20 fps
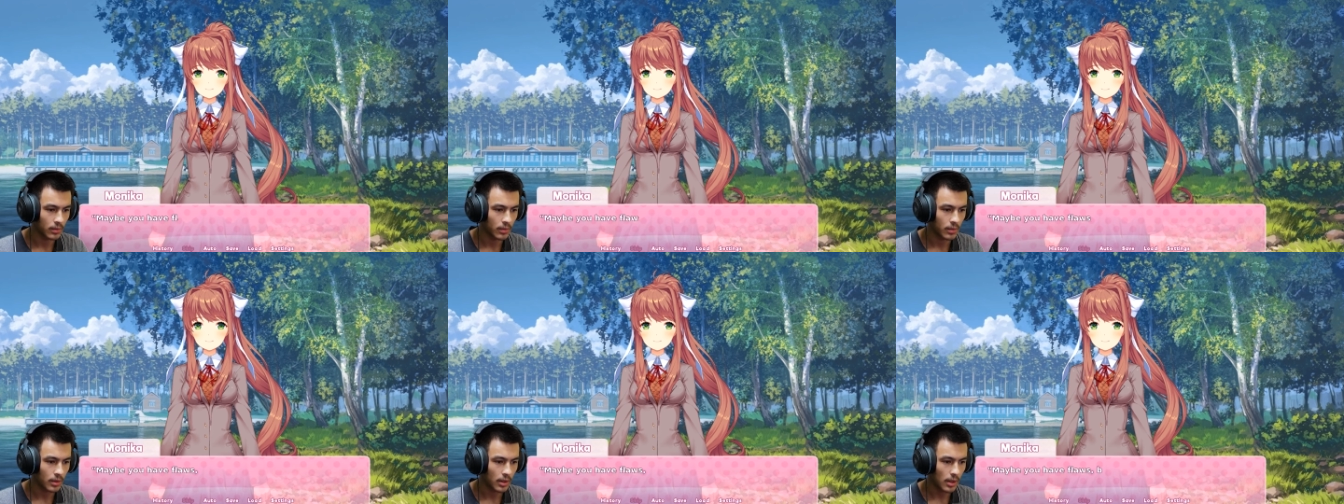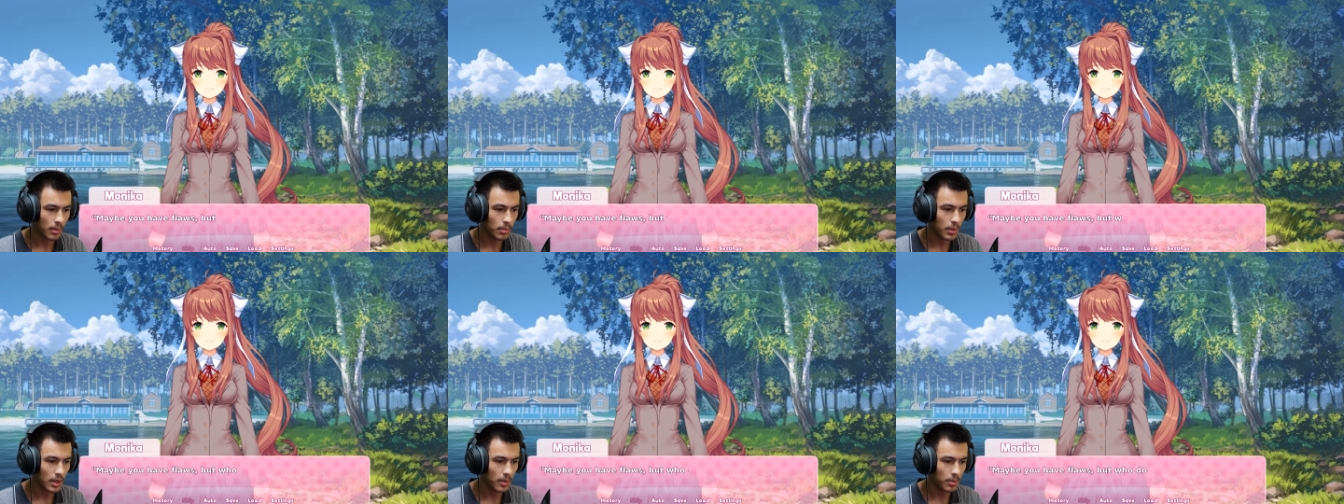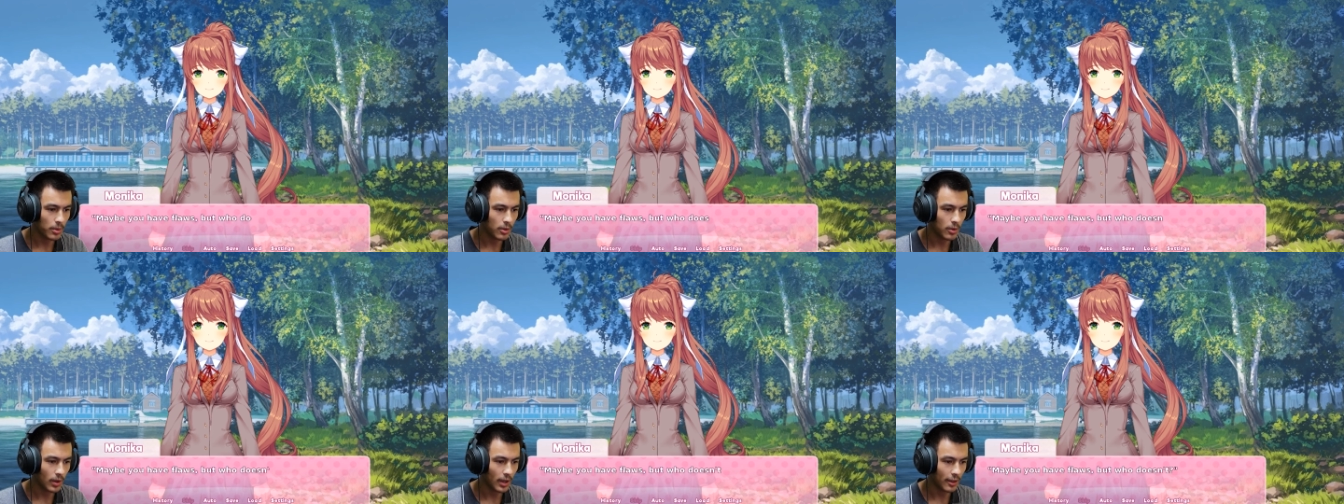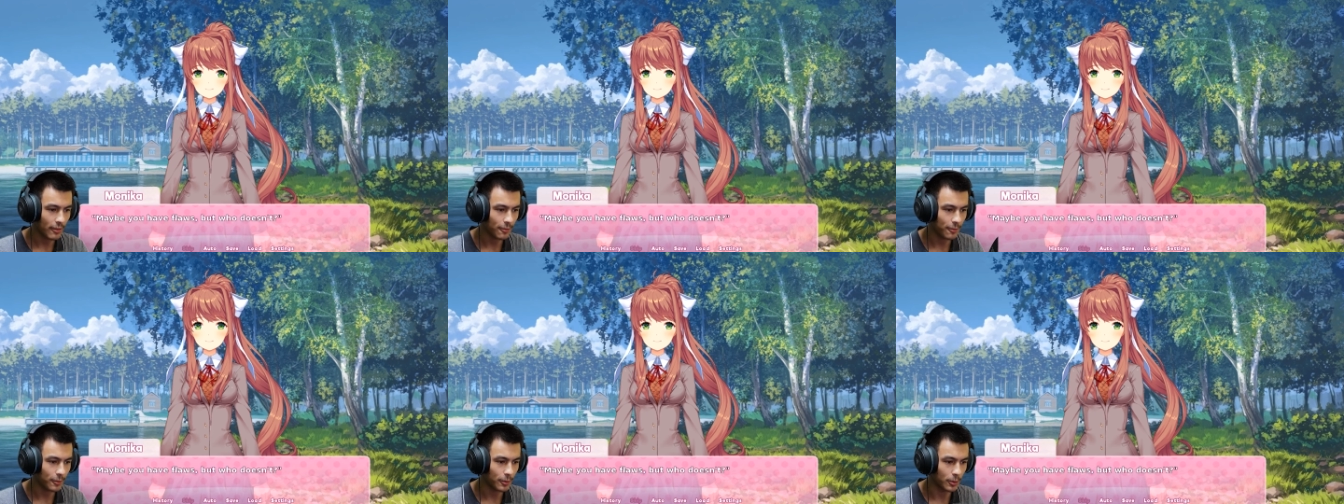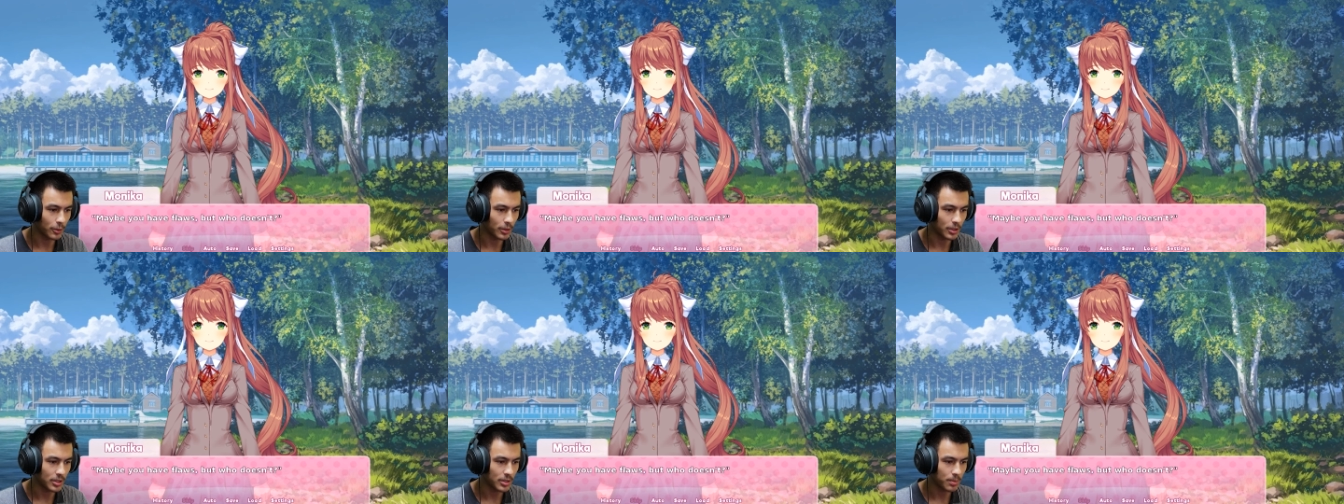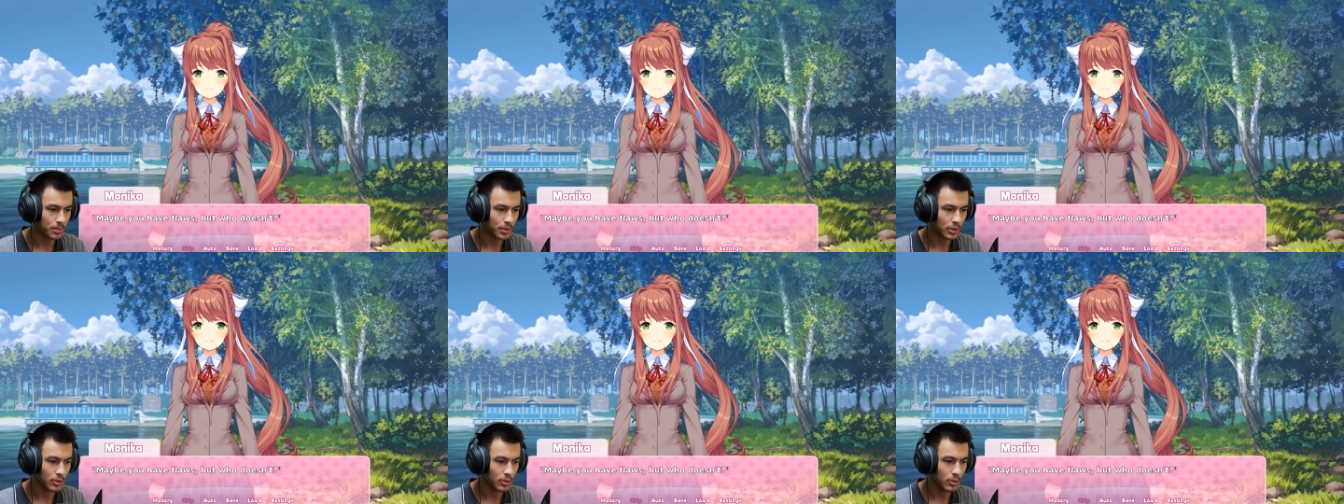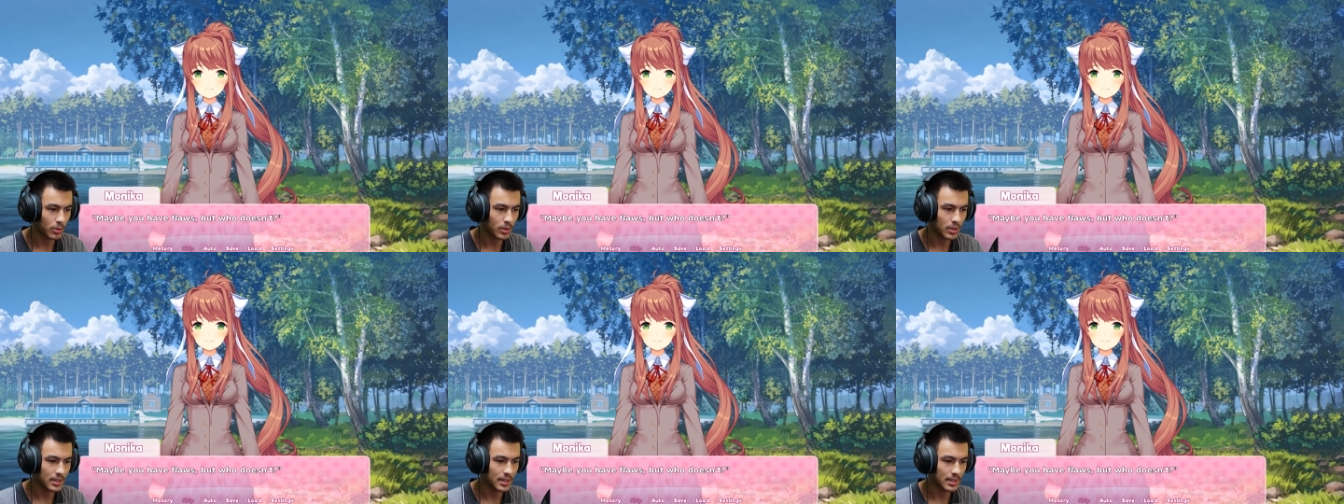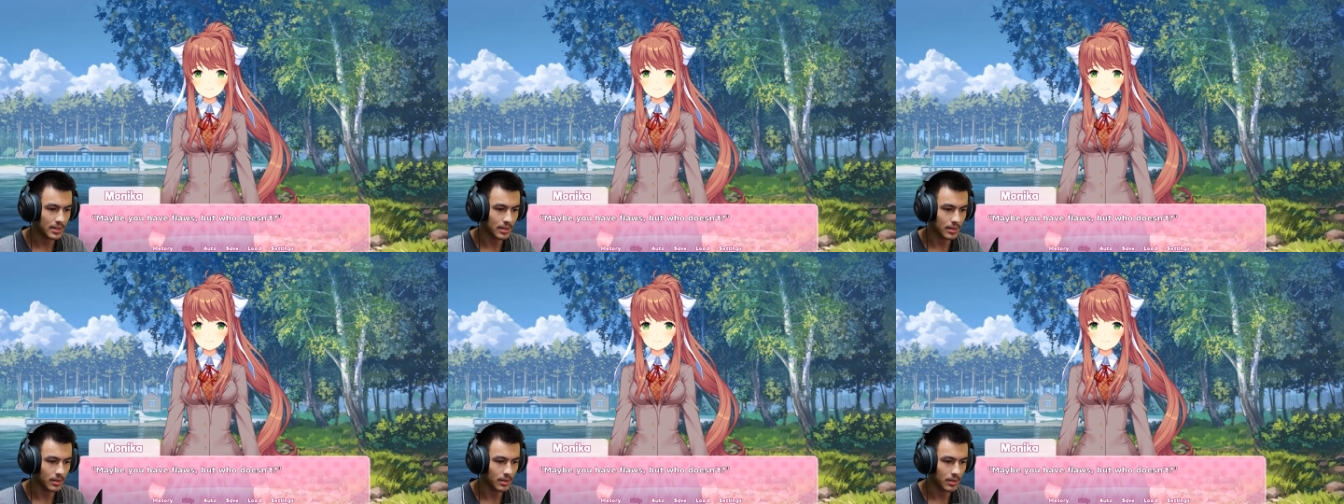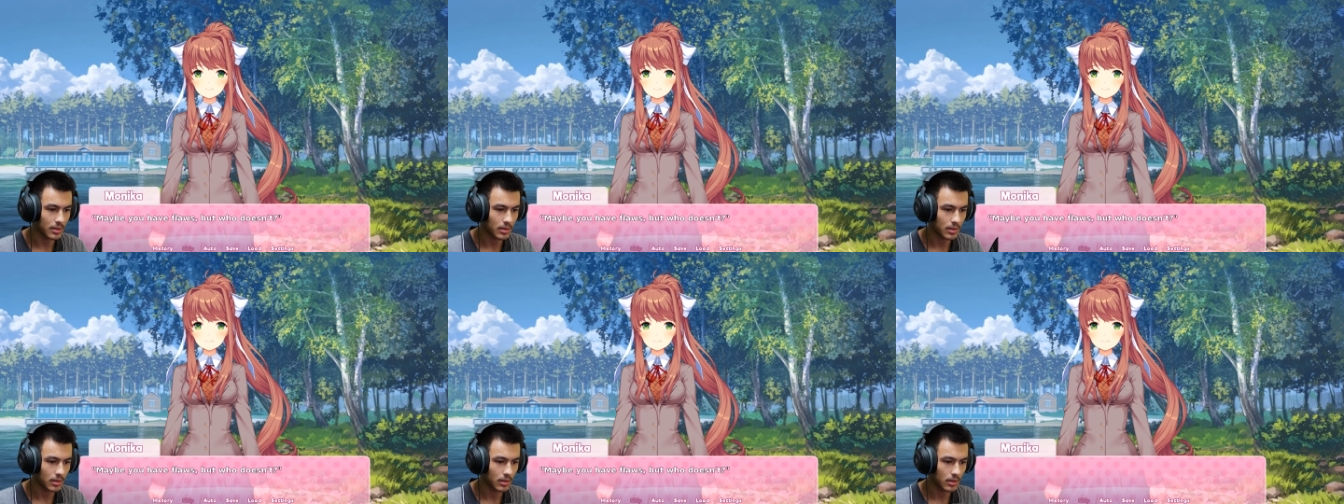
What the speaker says: And maybe you have flaws, but who doesn't?